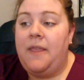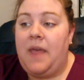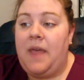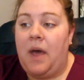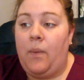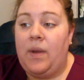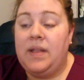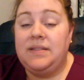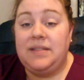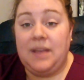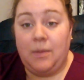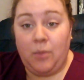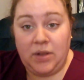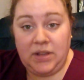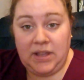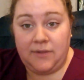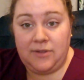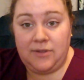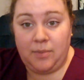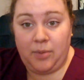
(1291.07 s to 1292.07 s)
that when
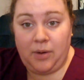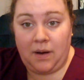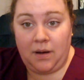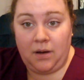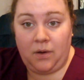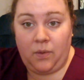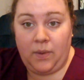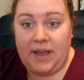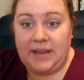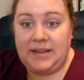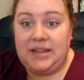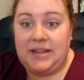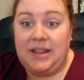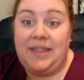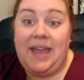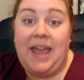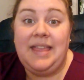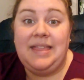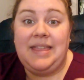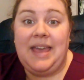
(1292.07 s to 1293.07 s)
someone gives a prayer
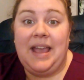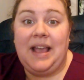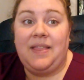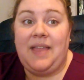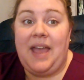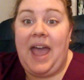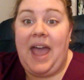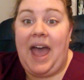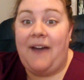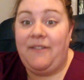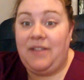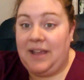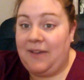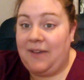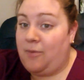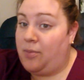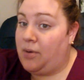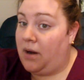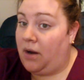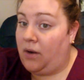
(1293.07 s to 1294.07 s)
request, they think they have to
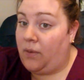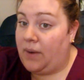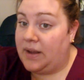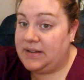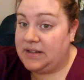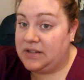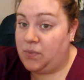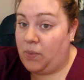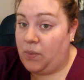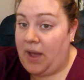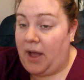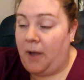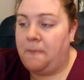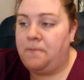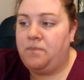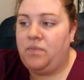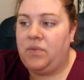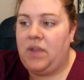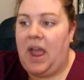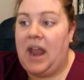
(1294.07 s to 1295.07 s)
give a prayer request as well.